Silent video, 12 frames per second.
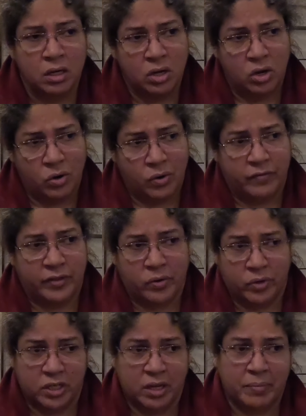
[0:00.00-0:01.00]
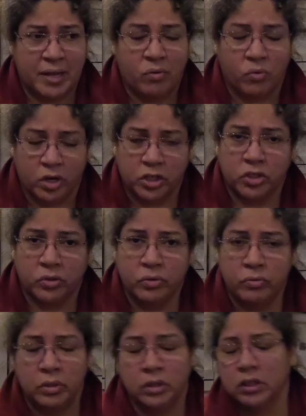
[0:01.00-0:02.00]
or if there were some that were true.